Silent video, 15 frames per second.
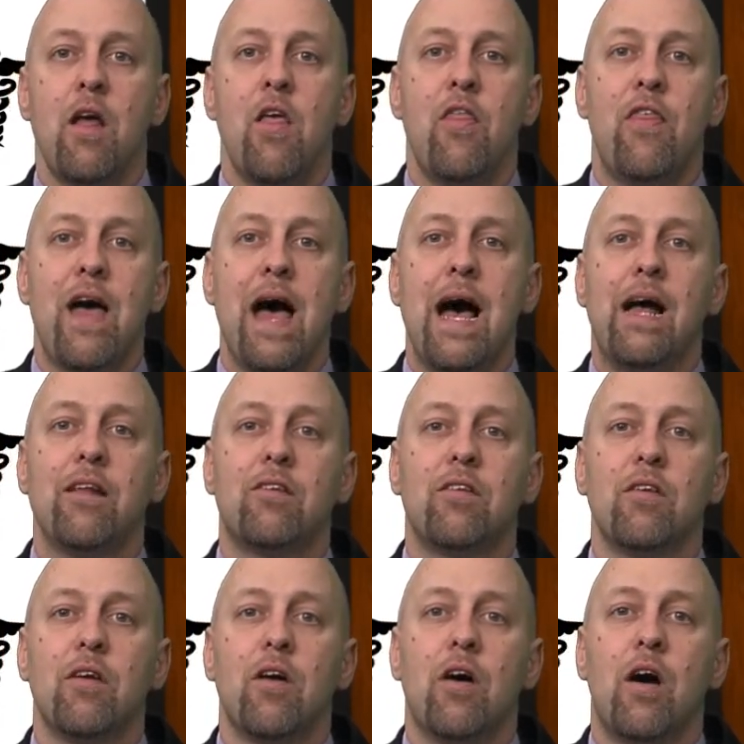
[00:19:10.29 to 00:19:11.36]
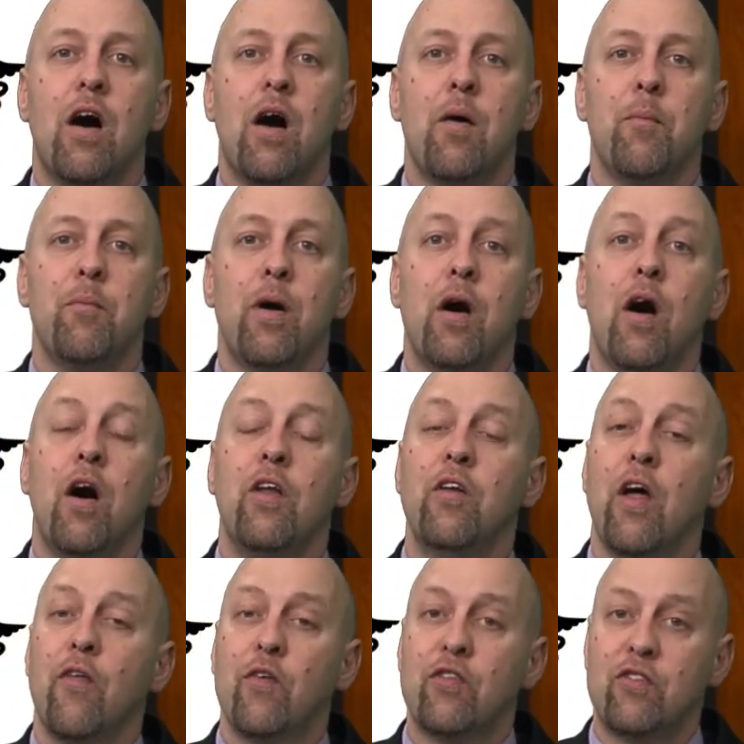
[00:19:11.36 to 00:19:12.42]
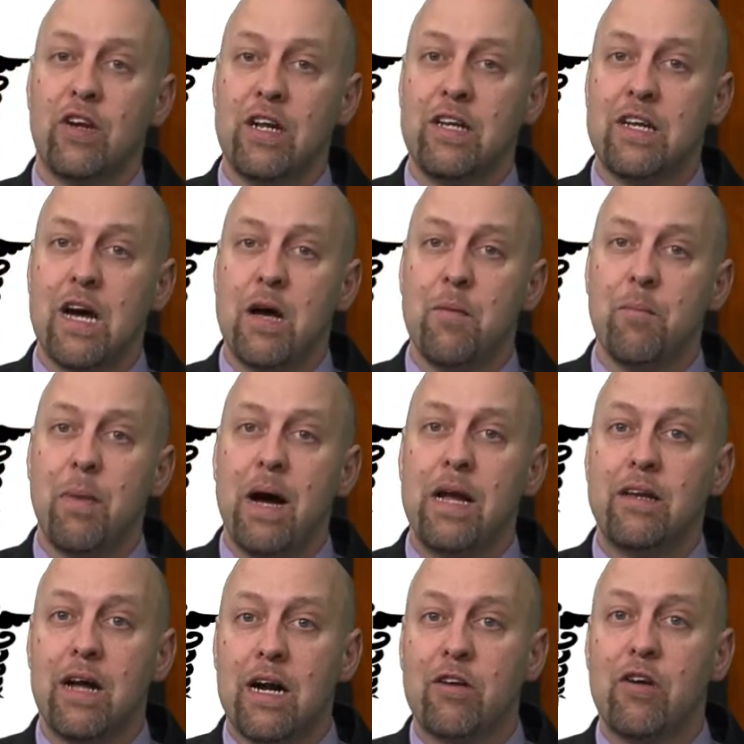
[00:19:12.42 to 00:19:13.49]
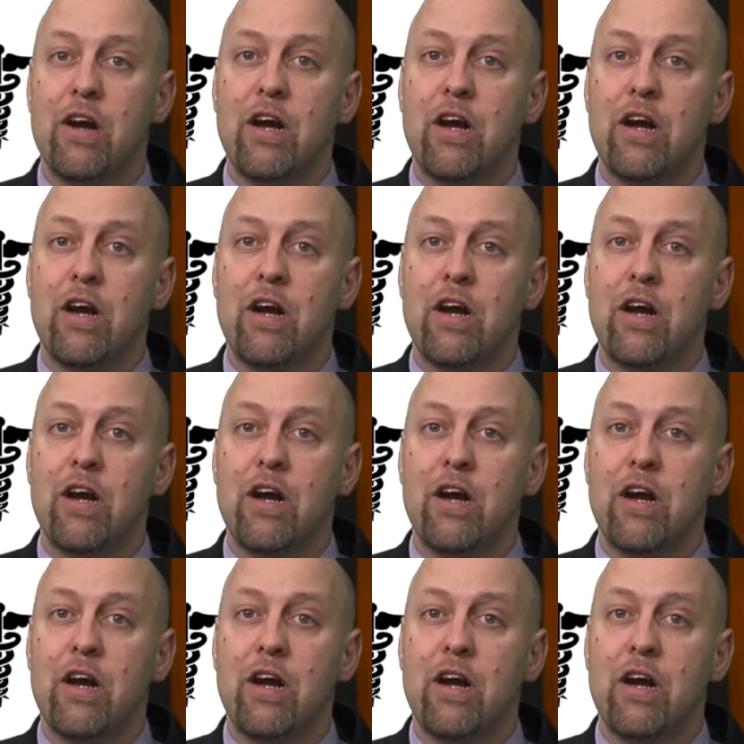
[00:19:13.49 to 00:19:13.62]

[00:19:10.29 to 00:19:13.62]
that um, another study done by Dr.